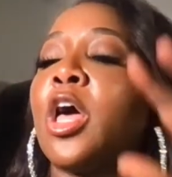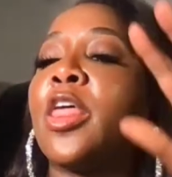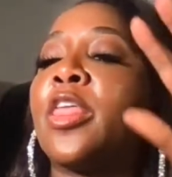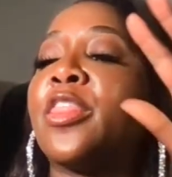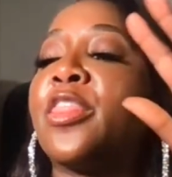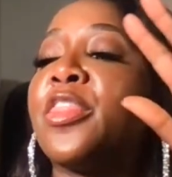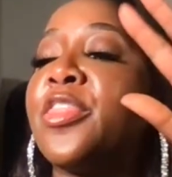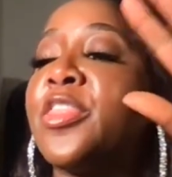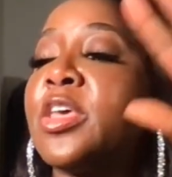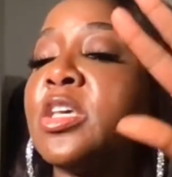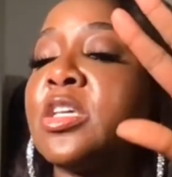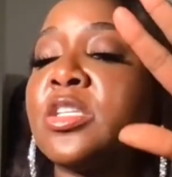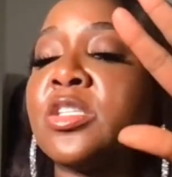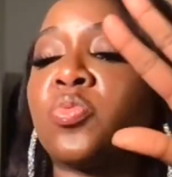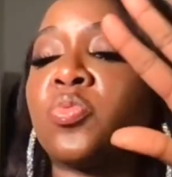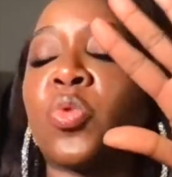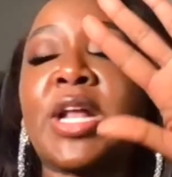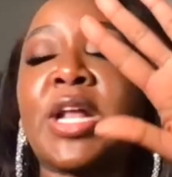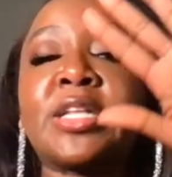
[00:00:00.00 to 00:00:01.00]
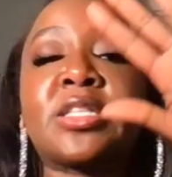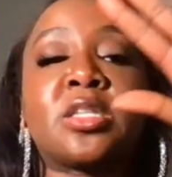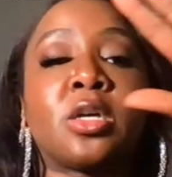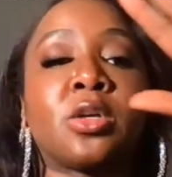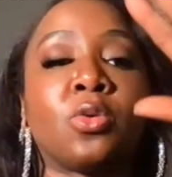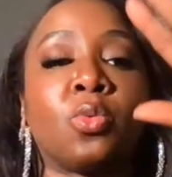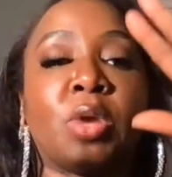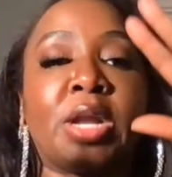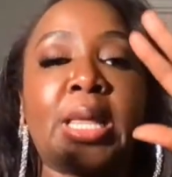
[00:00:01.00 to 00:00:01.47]
This, when I tell
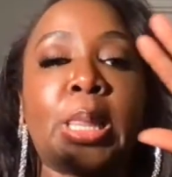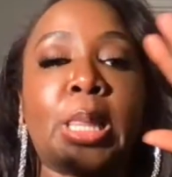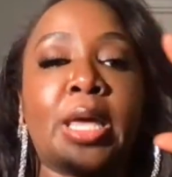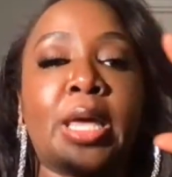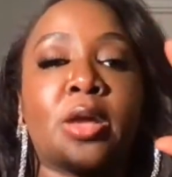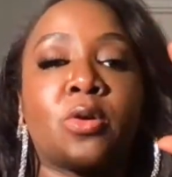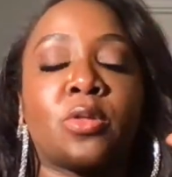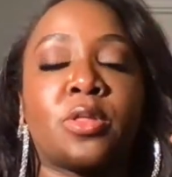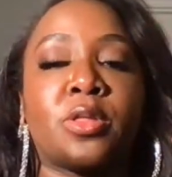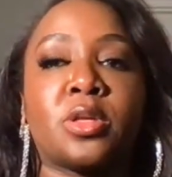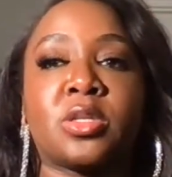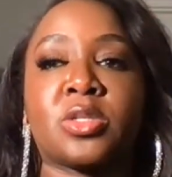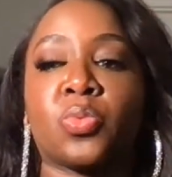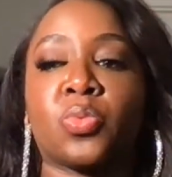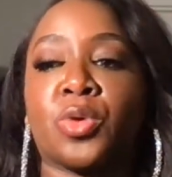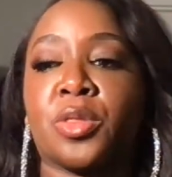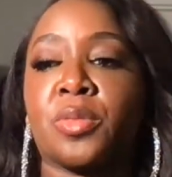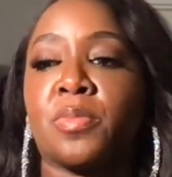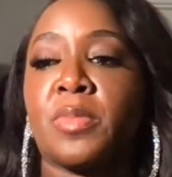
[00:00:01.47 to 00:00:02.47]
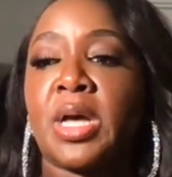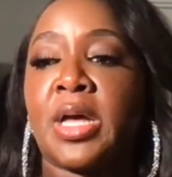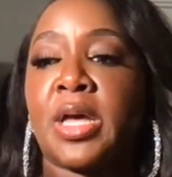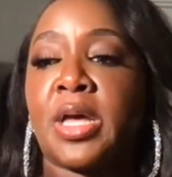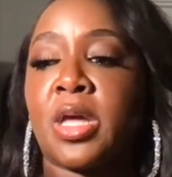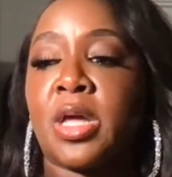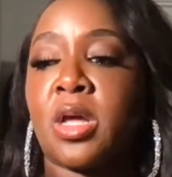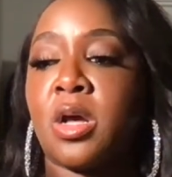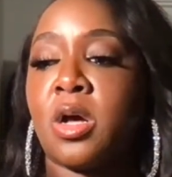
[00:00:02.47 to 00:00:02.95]
you, when I layer this with
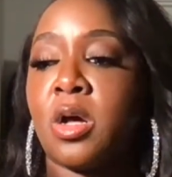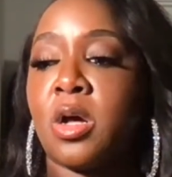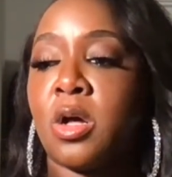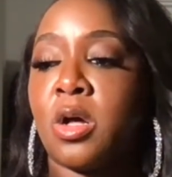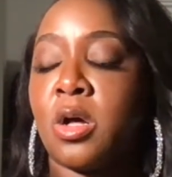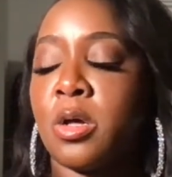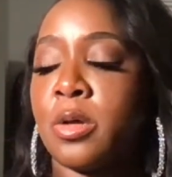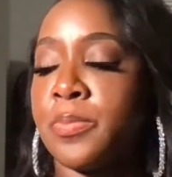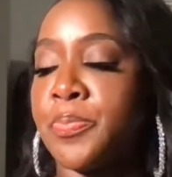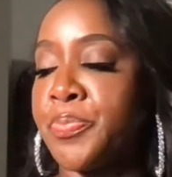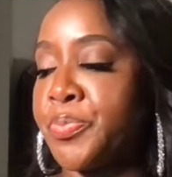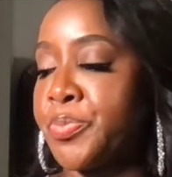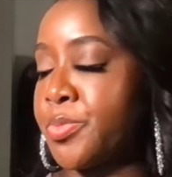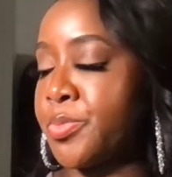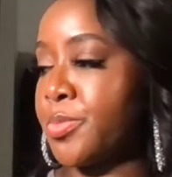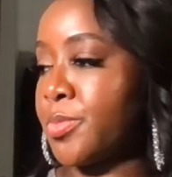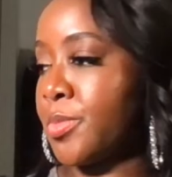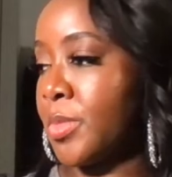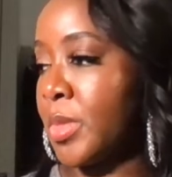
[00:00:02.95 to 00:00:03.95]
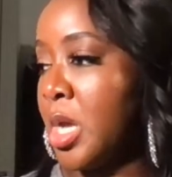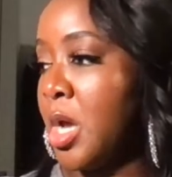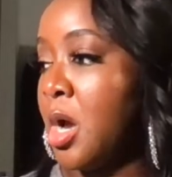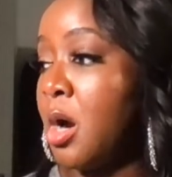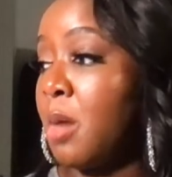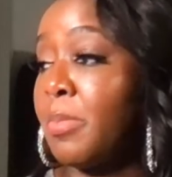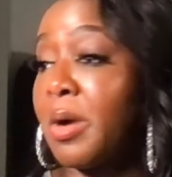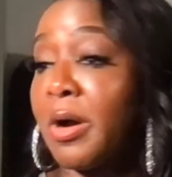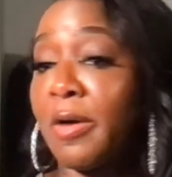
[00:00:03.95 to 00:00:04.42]
my um
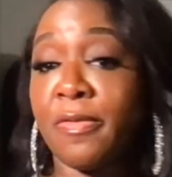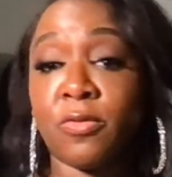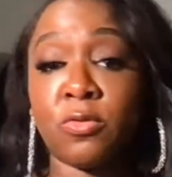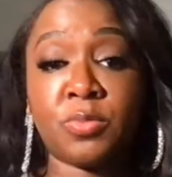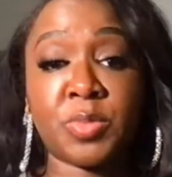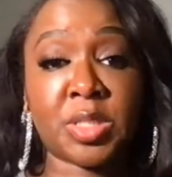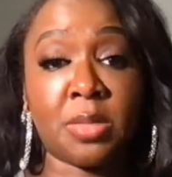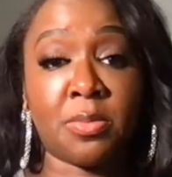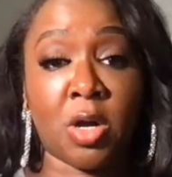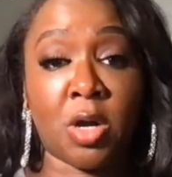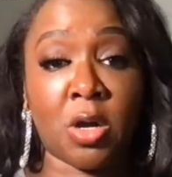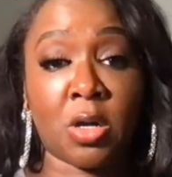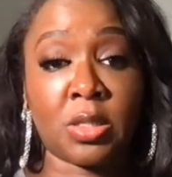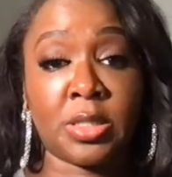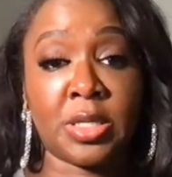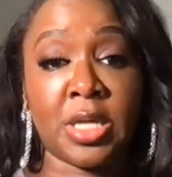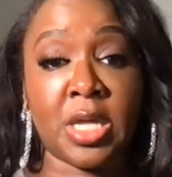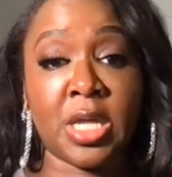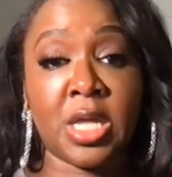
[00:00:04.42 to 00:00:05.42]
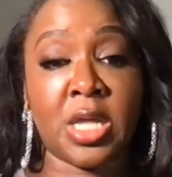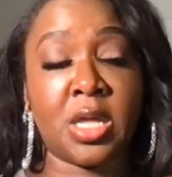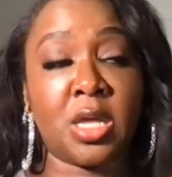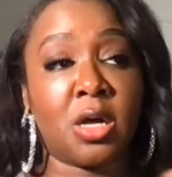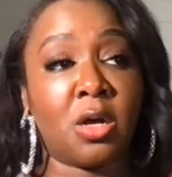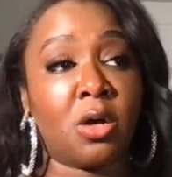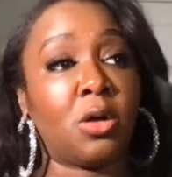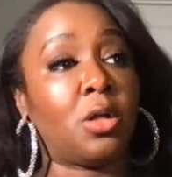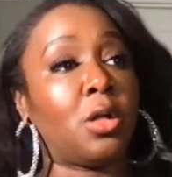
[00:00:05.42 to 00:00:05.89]
Parfums de
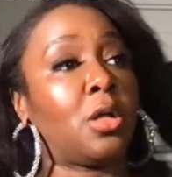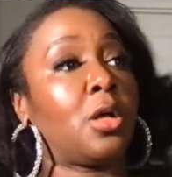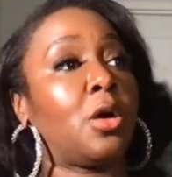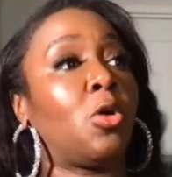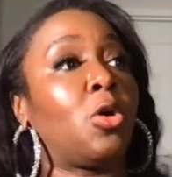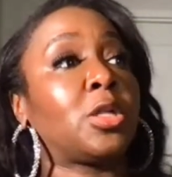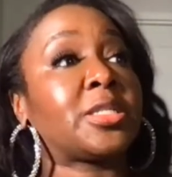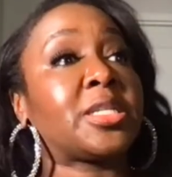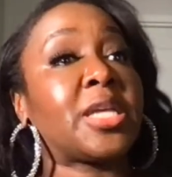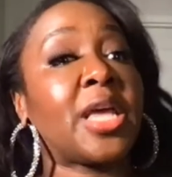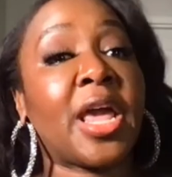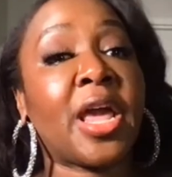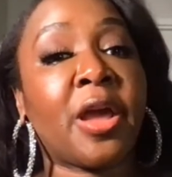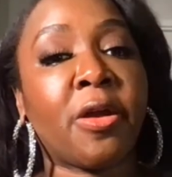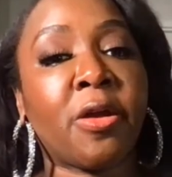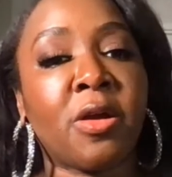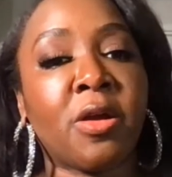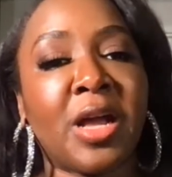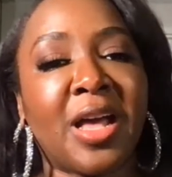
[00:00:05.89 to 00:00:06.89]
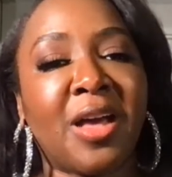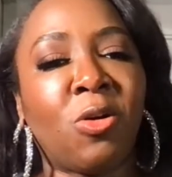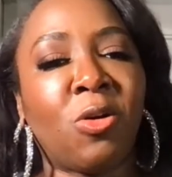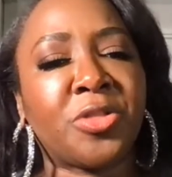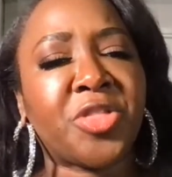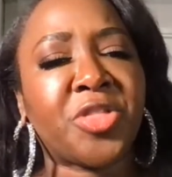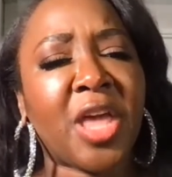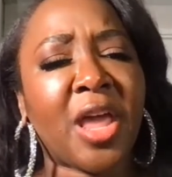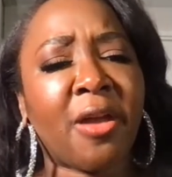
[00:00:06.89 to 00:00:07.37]
Marly uh, Altair,
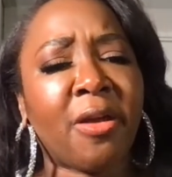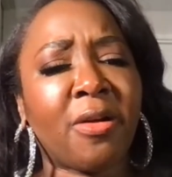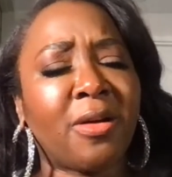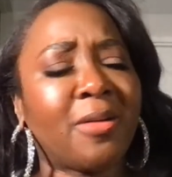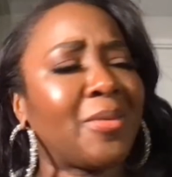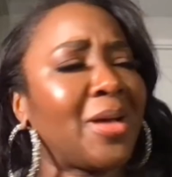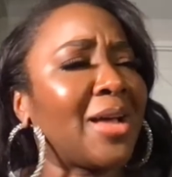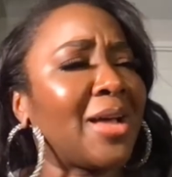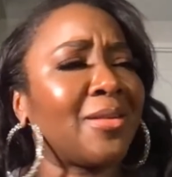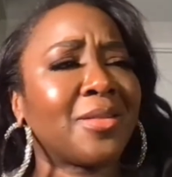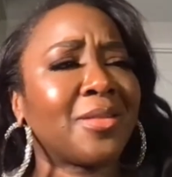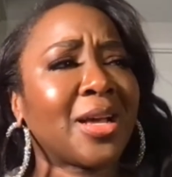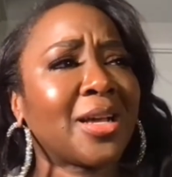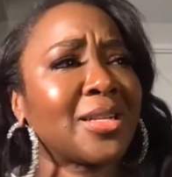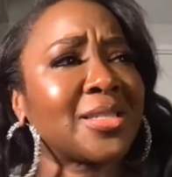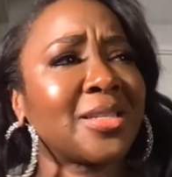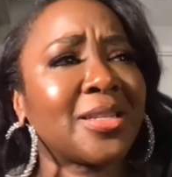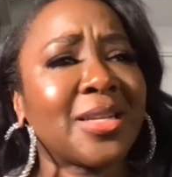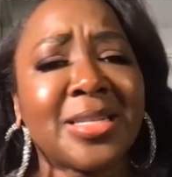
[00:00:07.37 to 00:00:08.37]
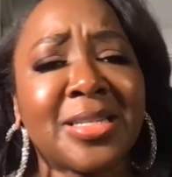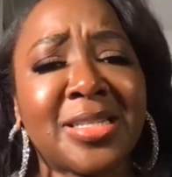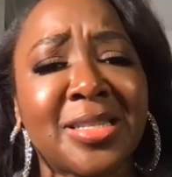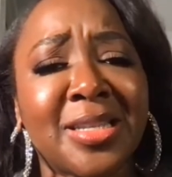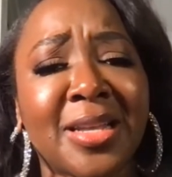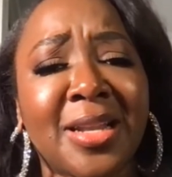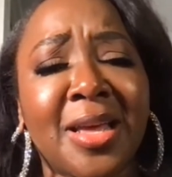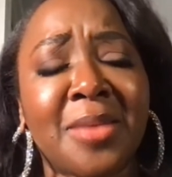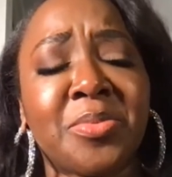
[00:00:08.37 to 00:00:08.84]
Altair, uh, I don't know how to say that,
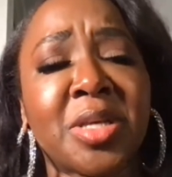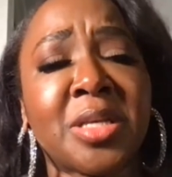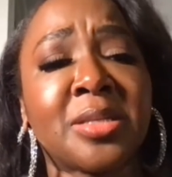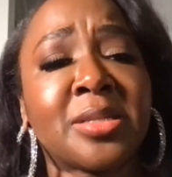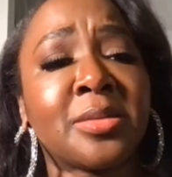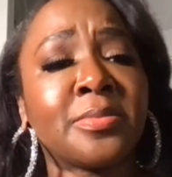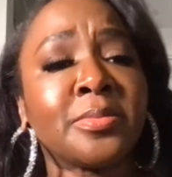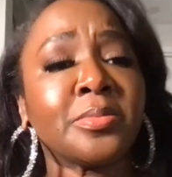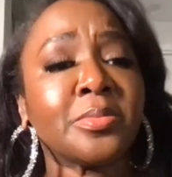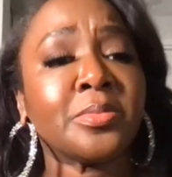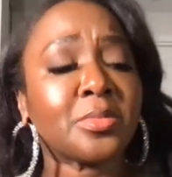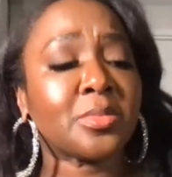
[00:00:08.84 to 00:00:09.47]
say that mess,